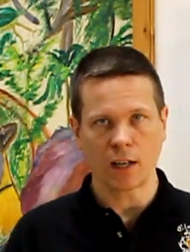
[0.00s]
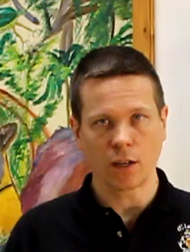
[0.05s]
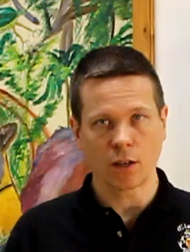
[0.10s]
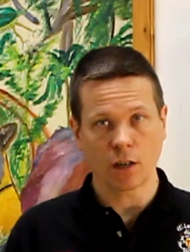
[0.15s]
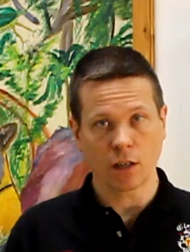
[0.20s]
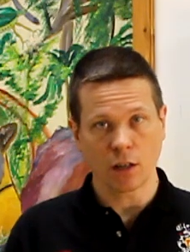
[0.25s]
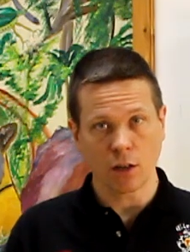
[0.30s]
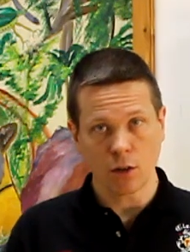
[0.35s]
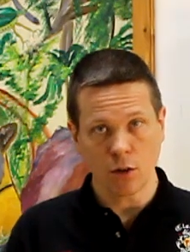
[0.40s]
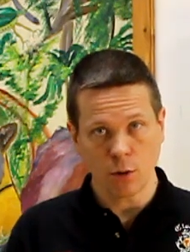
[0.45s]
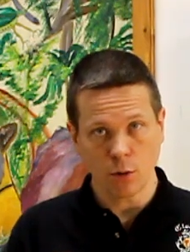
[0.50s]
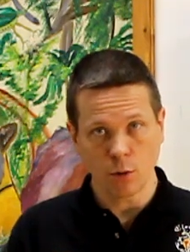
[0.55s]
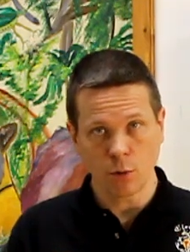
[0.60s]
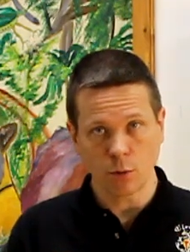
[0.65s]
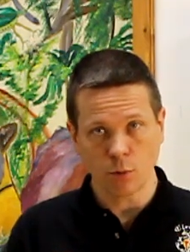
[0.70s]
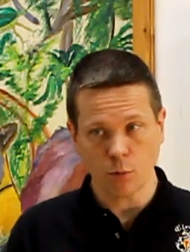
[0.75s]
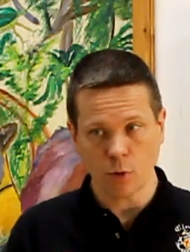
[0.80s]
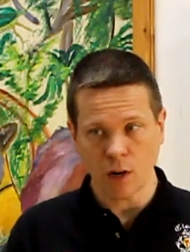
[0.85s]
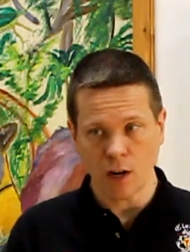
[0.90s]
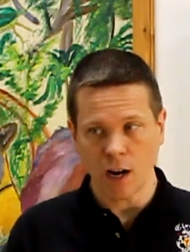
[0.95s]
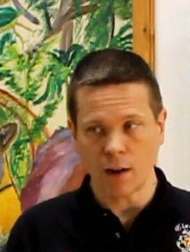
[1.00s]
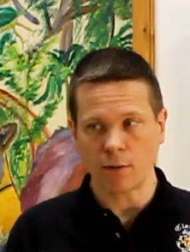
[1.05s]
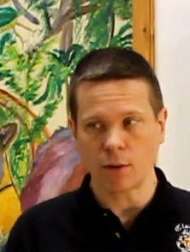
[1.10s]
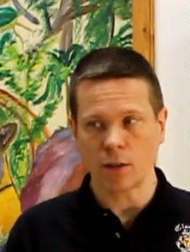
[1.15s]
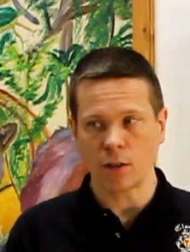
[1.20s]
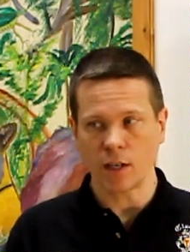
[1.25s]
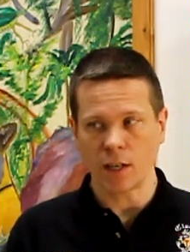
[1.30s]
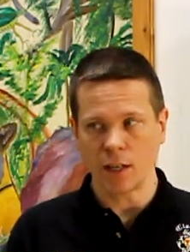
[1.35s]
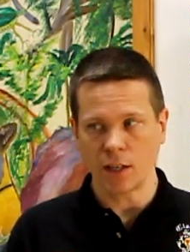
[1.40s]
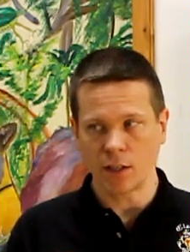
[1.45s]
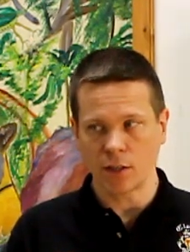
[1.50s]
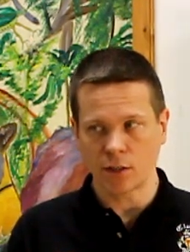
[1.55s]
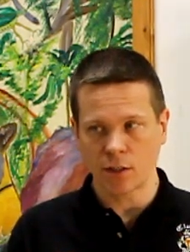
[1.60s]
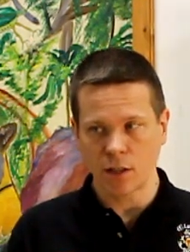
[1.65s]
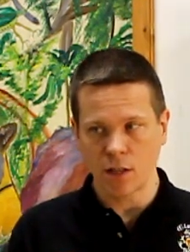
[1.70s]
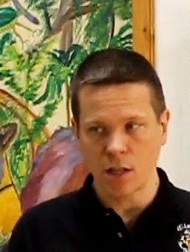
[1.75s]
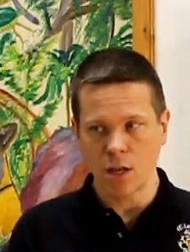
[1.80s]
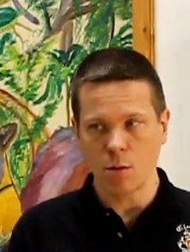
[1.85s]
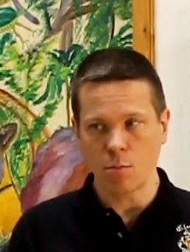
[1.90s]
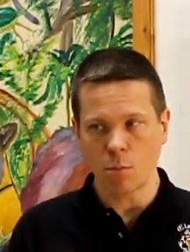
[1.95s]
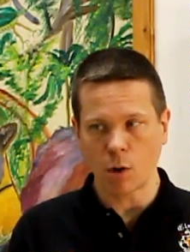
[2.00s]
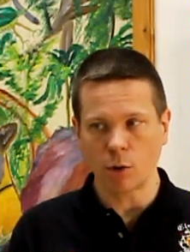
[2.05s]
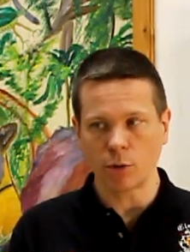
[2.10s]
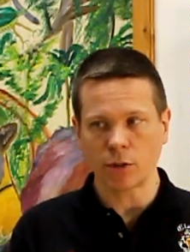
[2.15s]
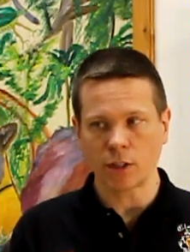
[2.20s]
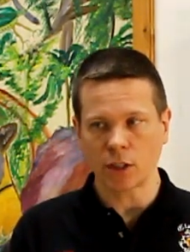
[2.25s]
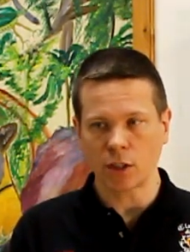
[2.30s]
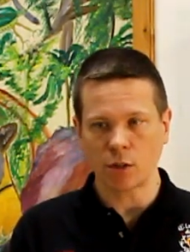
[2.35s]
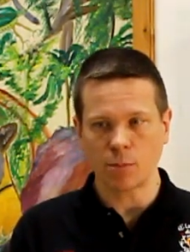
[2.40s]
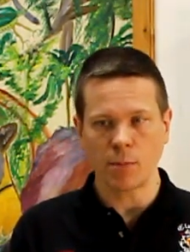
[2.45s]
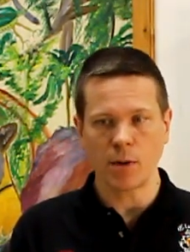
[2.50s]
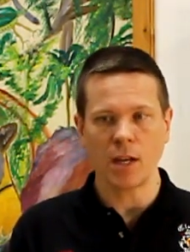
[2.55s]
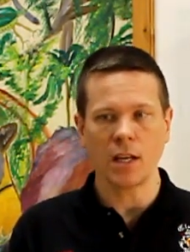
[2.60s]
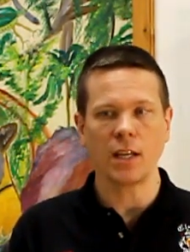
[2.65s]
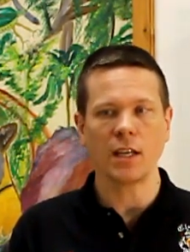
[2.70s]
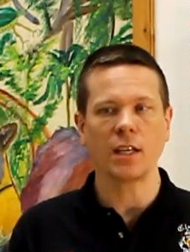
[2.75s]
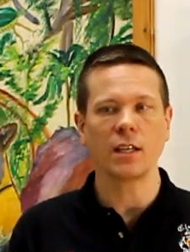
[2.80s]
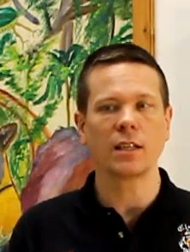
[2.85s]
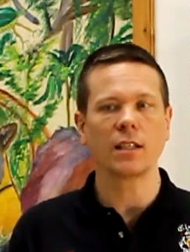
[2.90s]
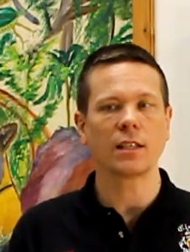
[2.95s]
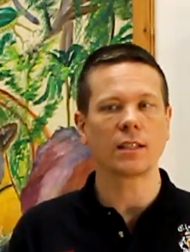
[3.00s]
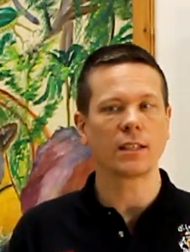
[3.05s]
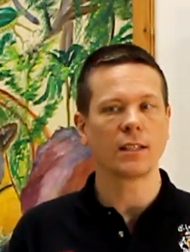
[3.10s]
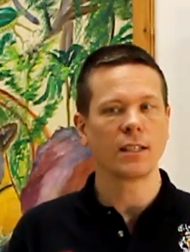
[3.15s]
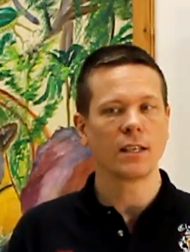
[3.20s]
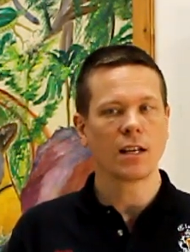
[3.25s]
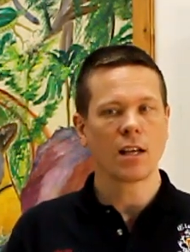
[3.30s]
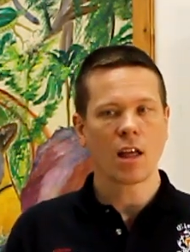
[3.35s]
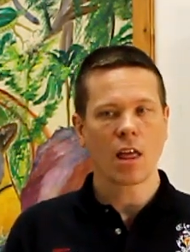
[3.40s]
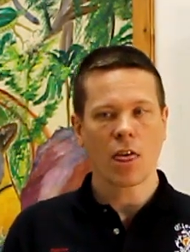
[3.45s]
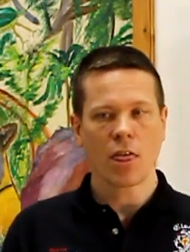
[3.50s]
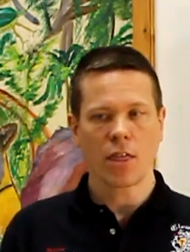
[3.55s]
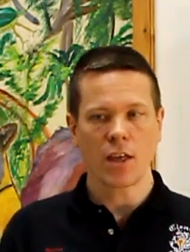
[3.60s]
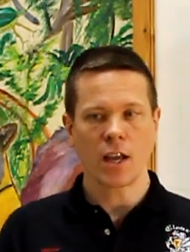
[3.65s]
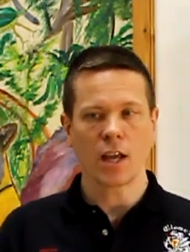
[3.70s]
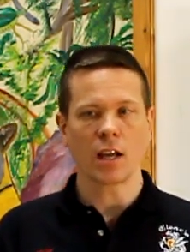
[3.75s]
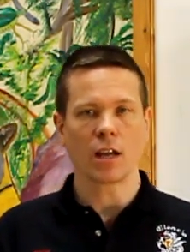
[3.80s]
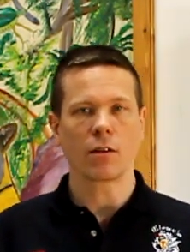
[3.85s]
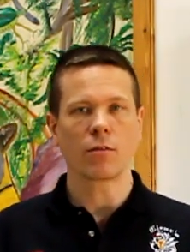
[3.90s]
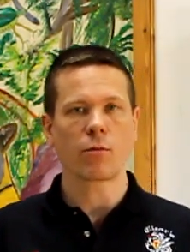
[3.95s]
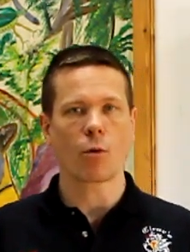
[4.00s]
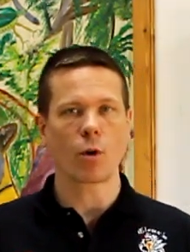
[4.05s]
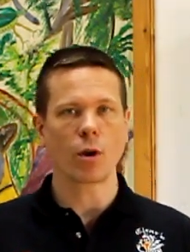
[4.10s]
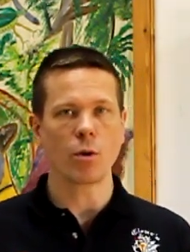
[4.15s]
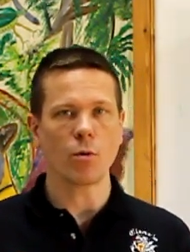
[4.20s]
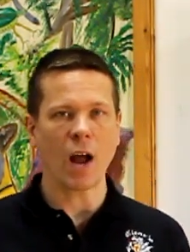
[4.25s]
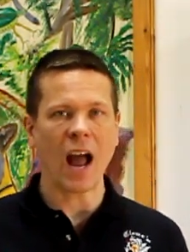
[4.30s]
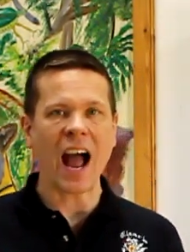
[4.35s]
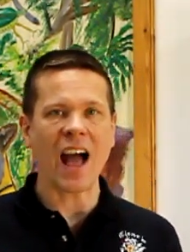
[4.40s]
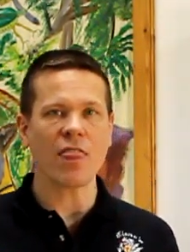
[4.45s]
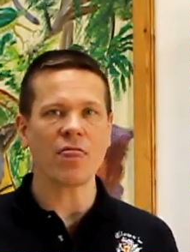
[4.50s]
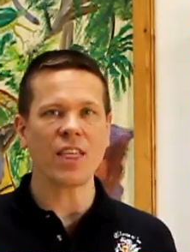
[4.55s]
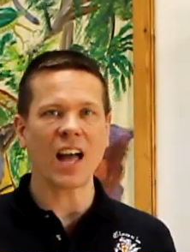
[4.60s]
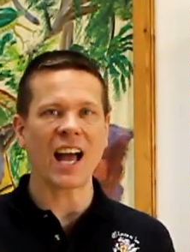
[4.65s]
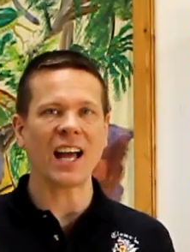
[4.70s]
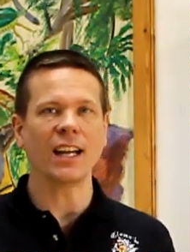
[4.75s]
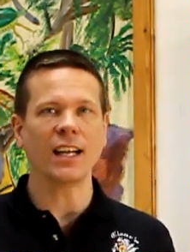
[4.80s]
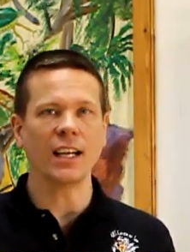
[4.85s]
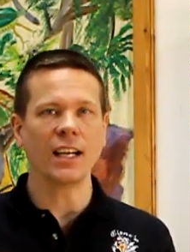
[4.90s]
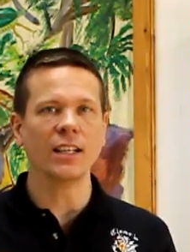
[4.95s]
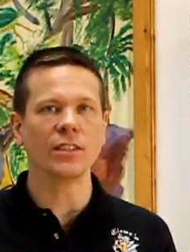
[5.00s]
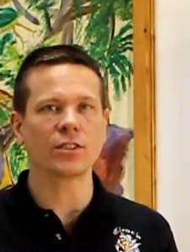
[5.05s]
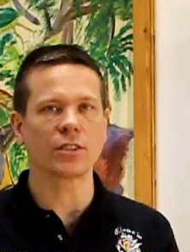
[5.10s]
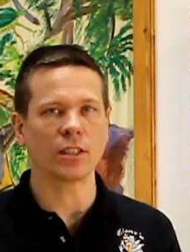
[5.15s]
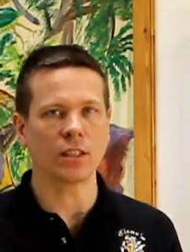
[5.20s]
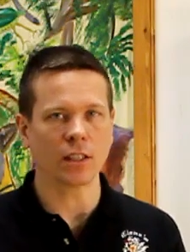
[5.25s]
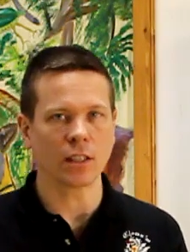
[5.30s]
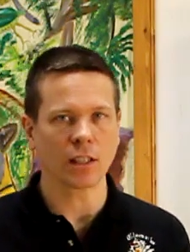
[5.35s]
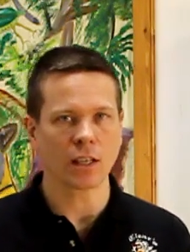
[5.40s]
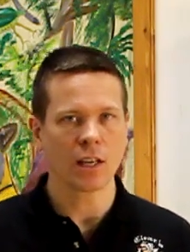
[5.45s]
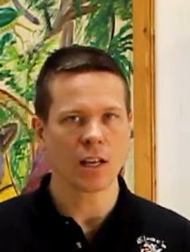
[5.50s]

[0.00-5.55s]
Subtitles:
You're going to use whatever is the most expedient thing for you at that instant,